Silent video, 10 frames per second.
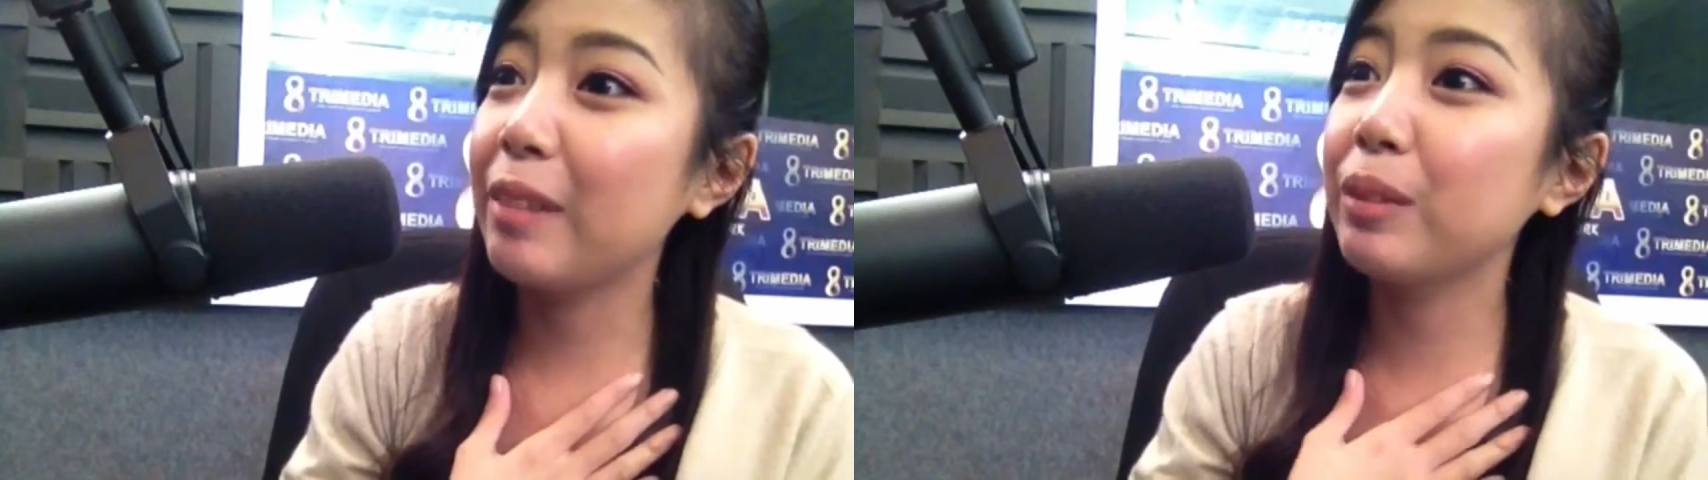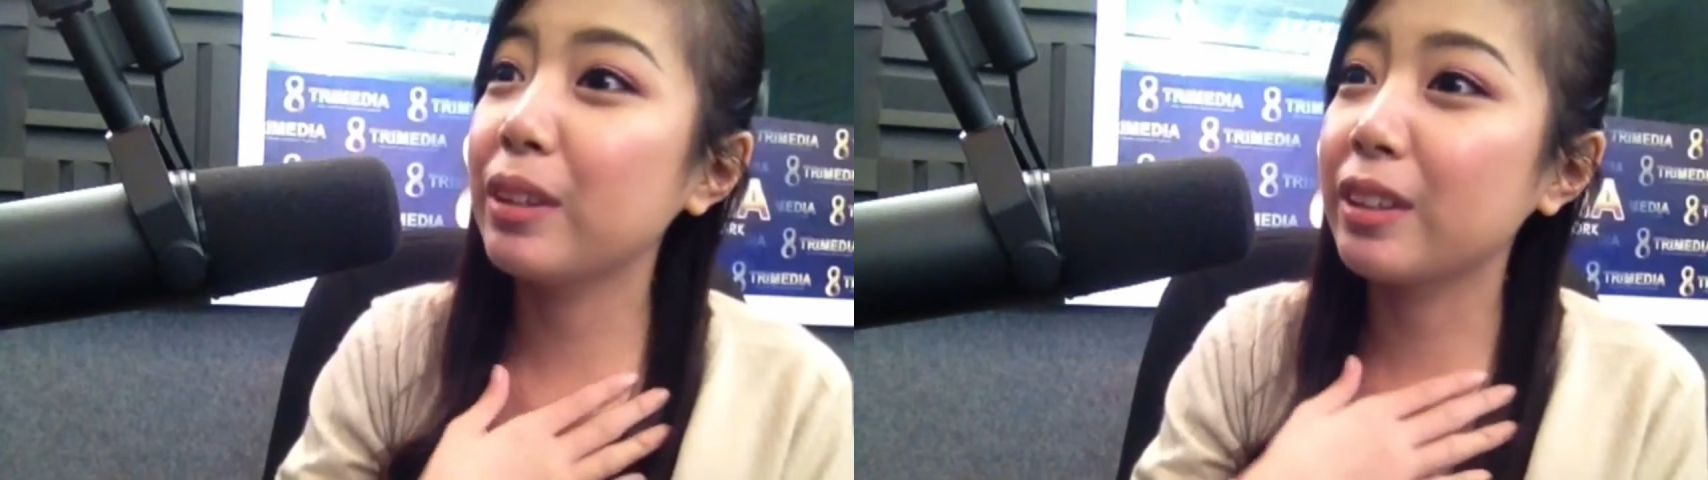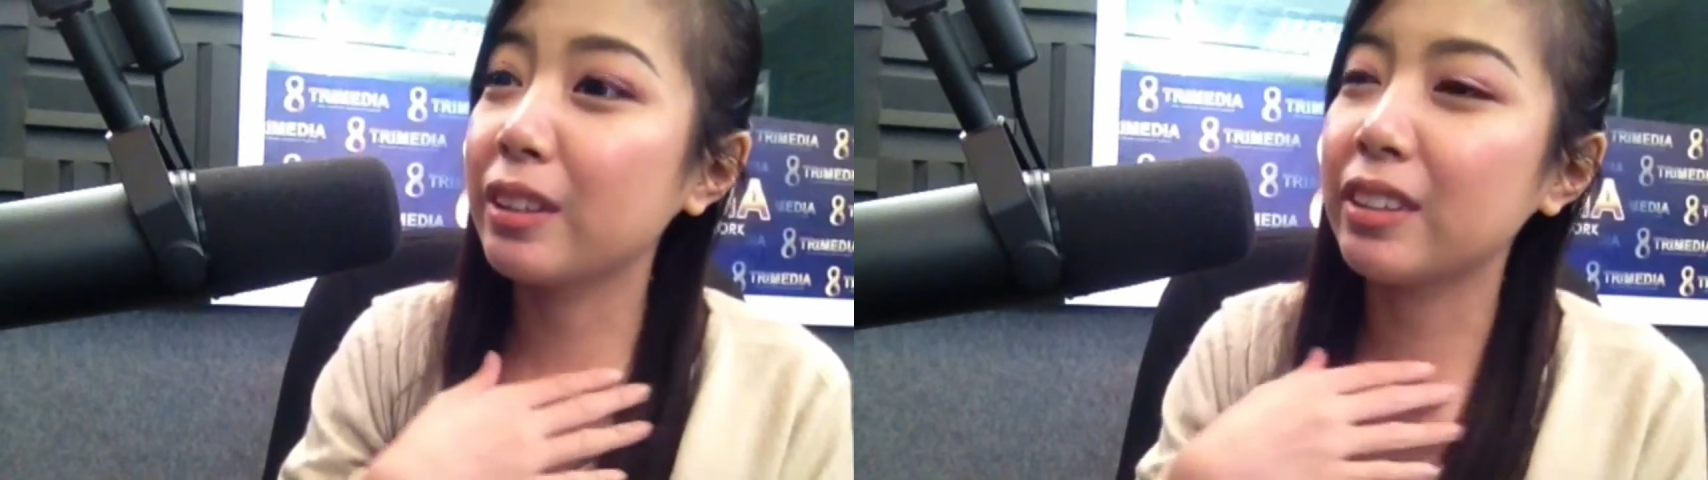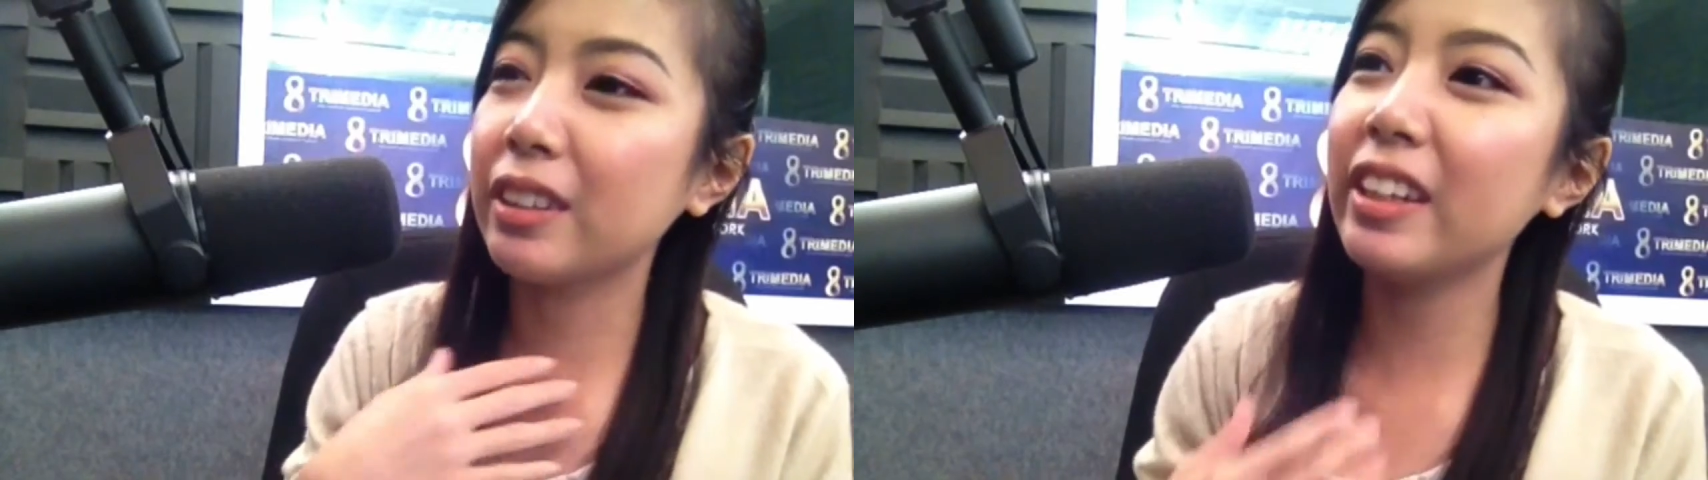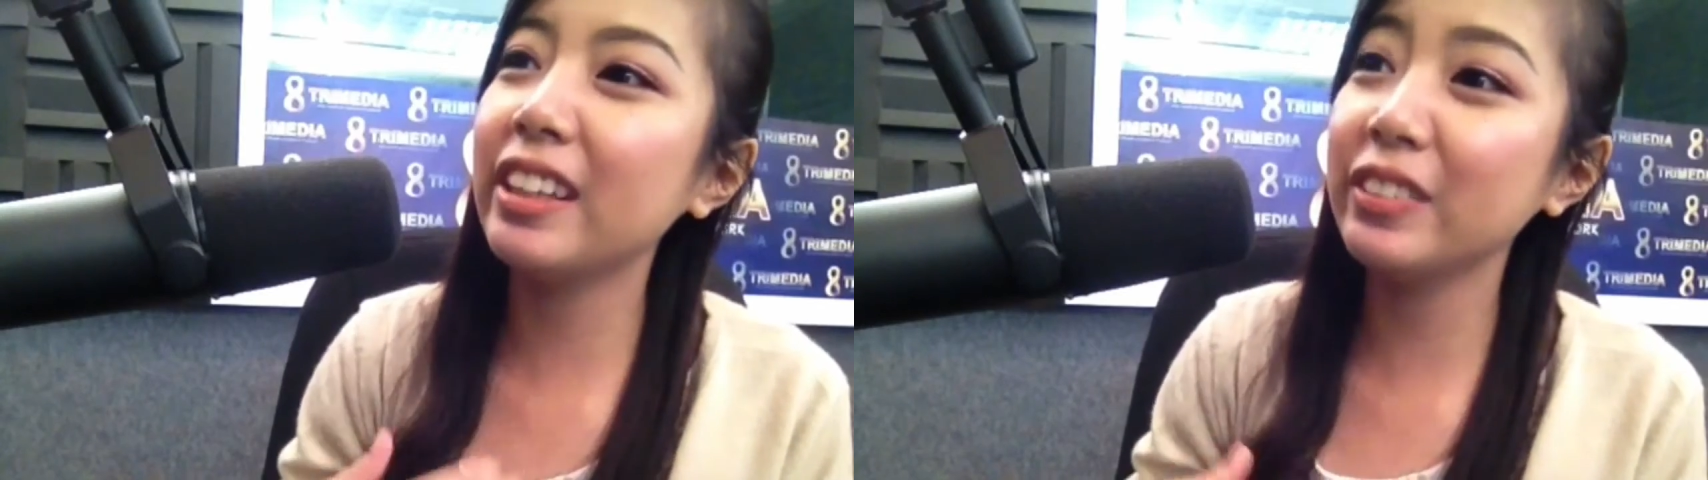I'm the
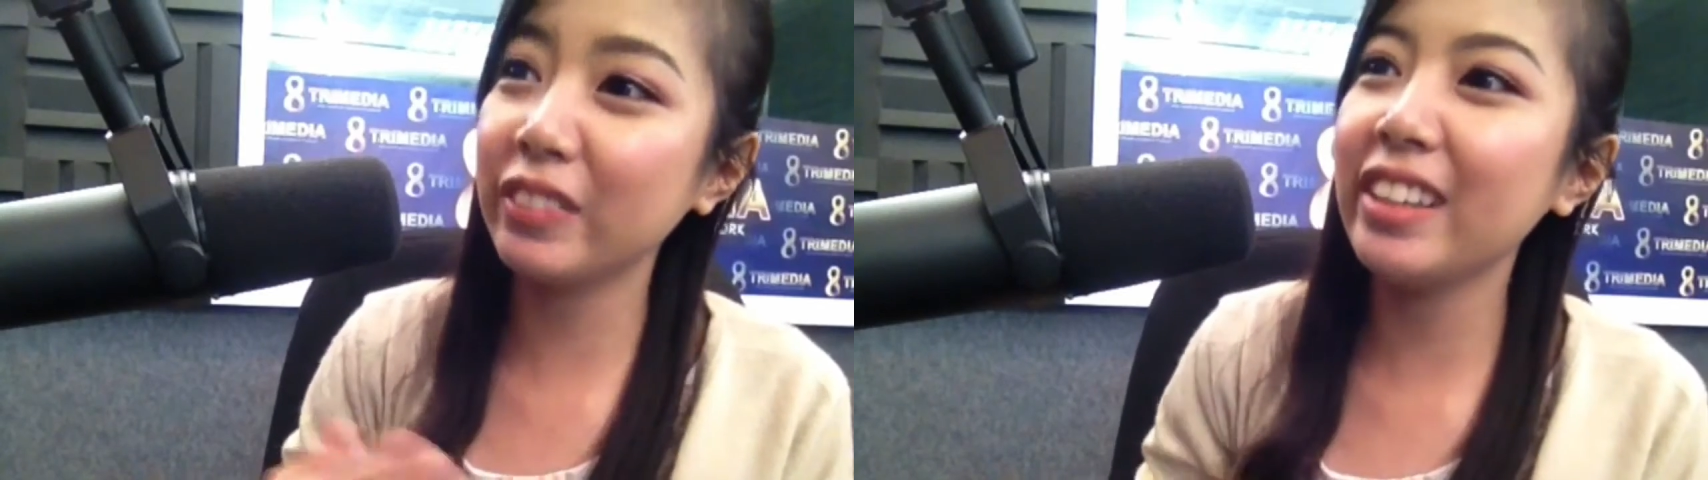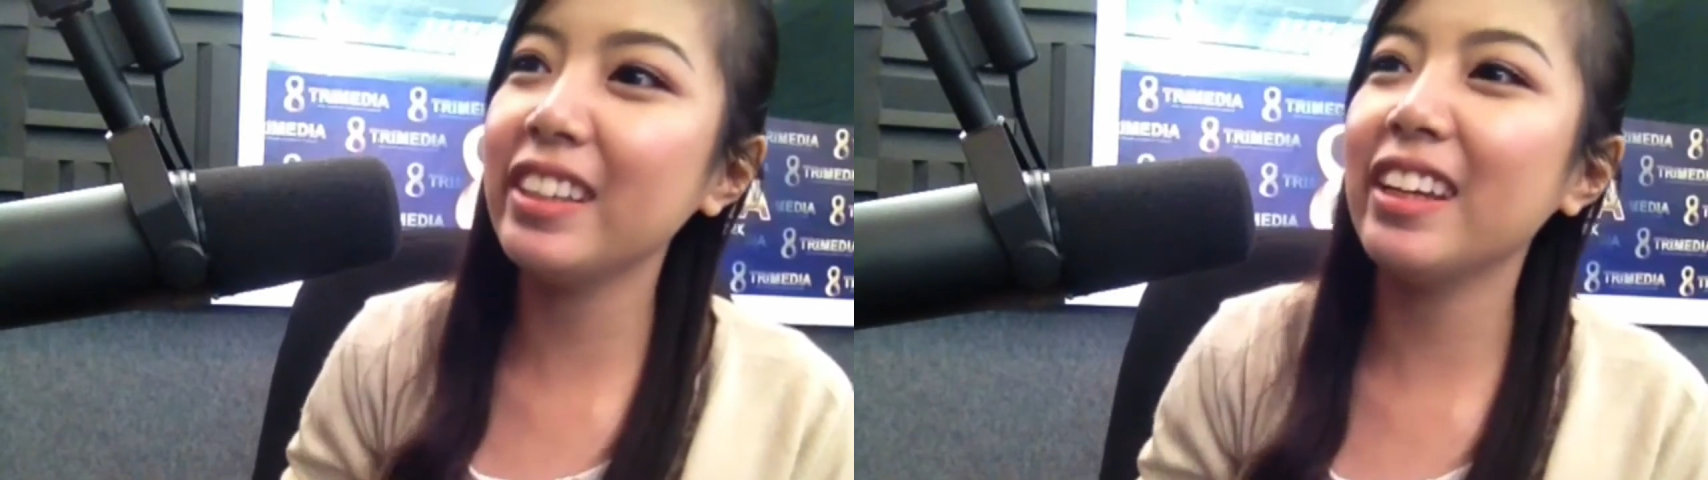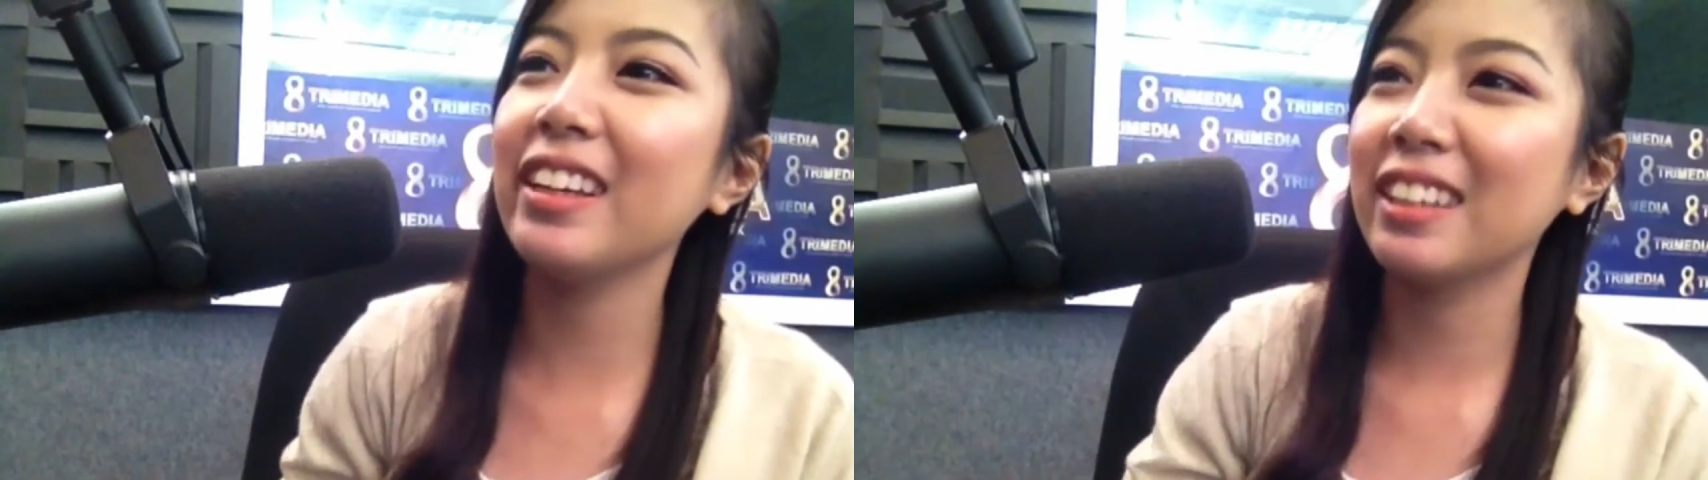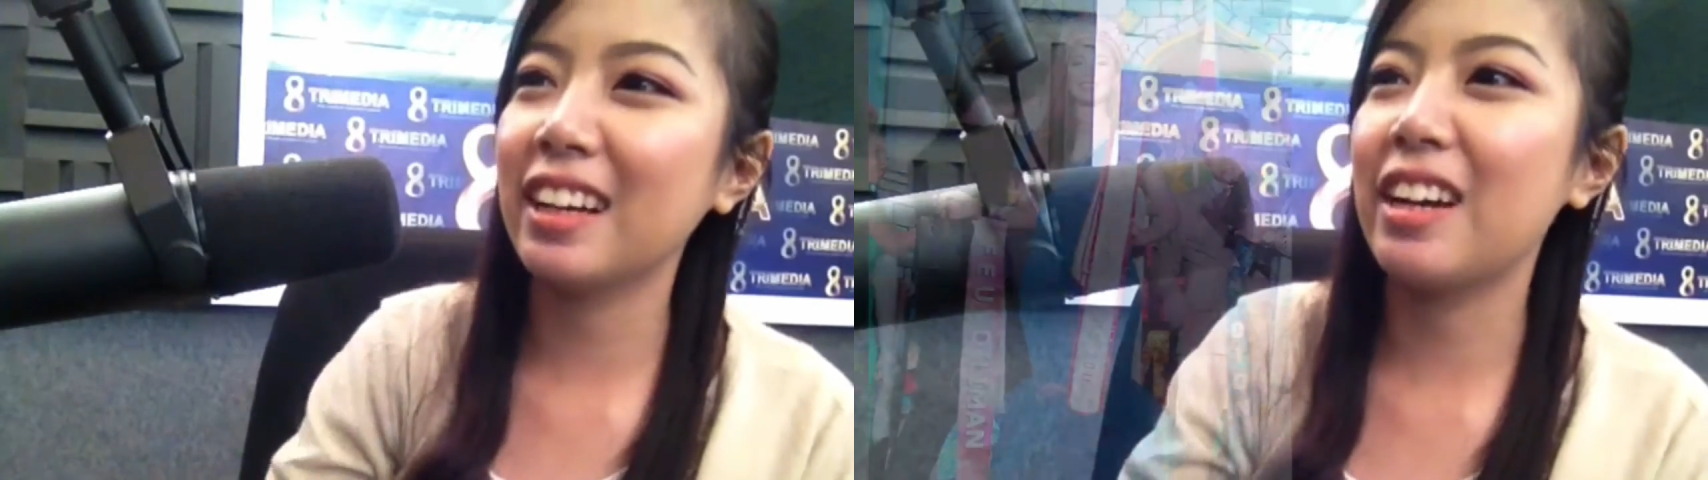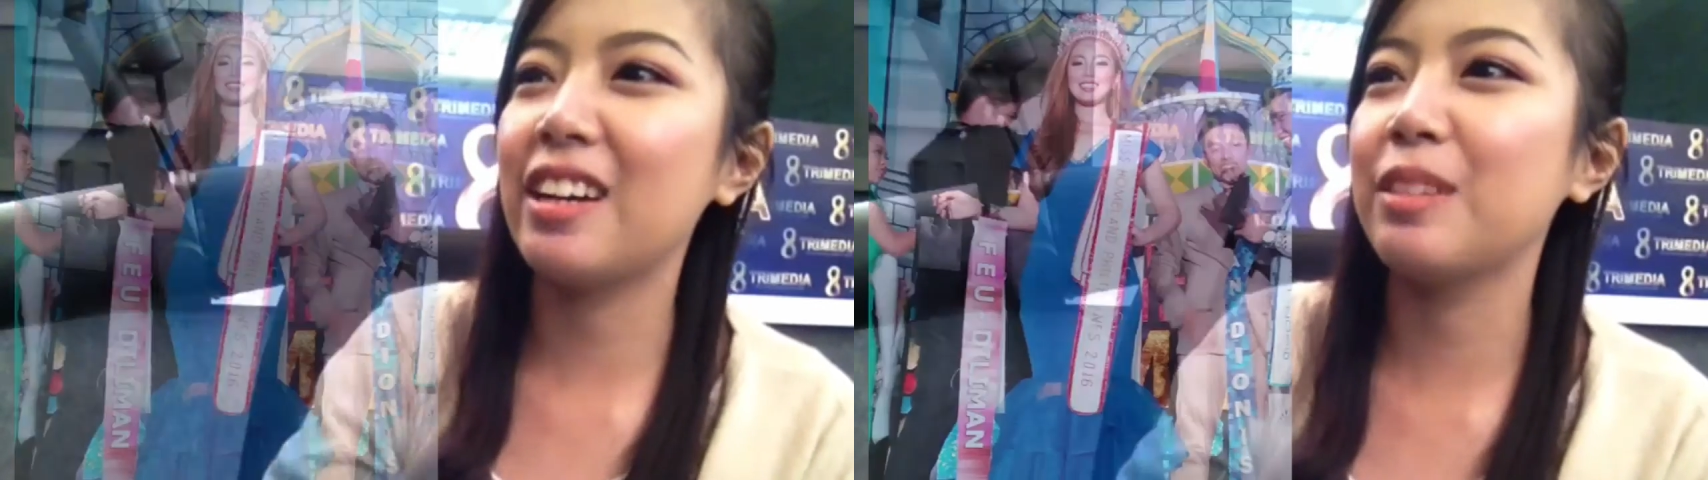current
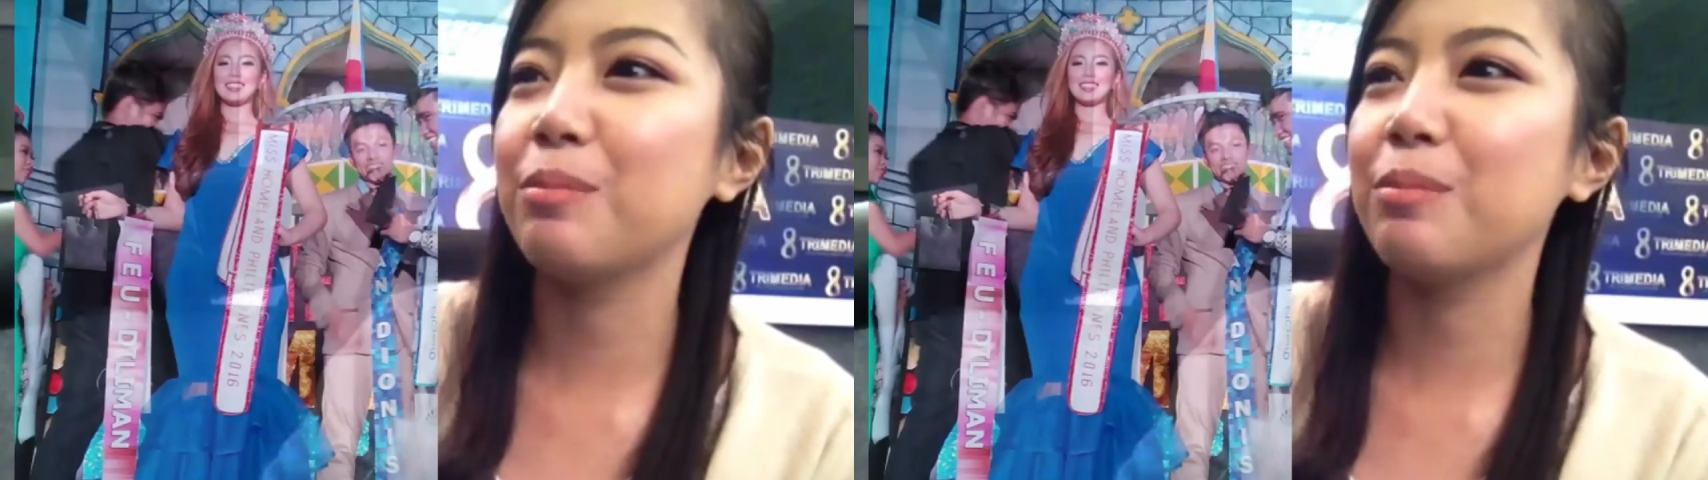reigning